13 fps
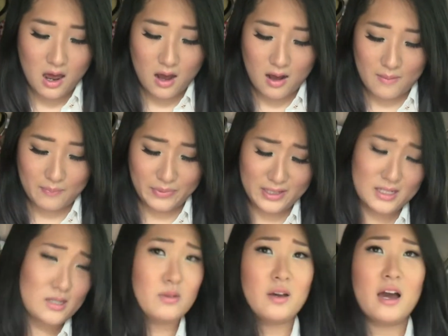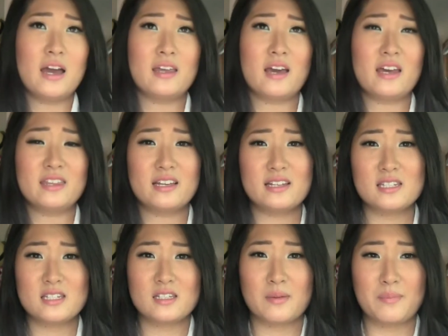Um, it's I, I think
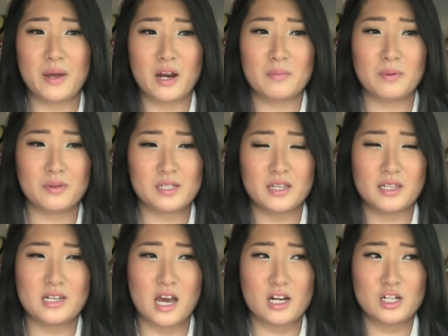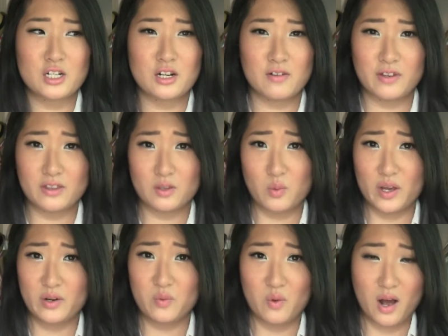it's comparable to the texture of like the Wet n